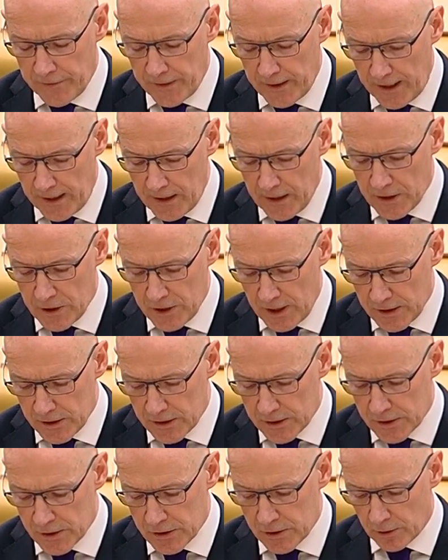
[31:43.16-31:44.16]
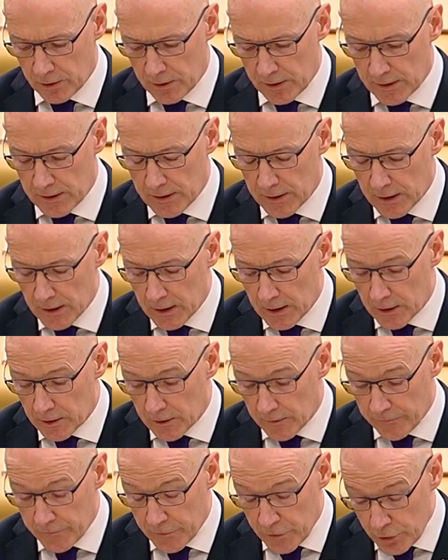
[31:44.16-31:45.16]
the NHS in Scotland
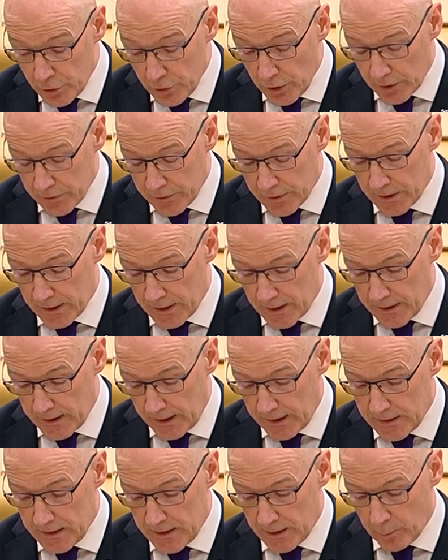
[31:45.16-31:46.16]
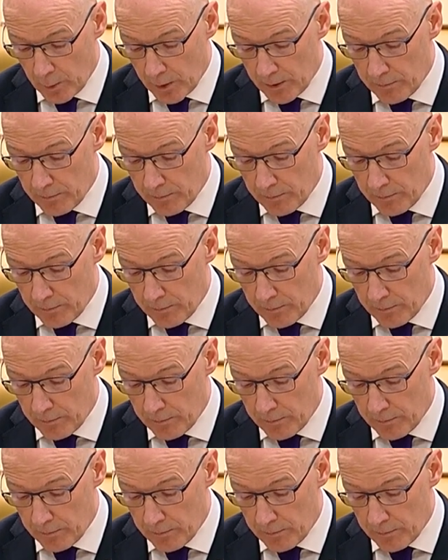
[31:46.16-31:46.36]
of £291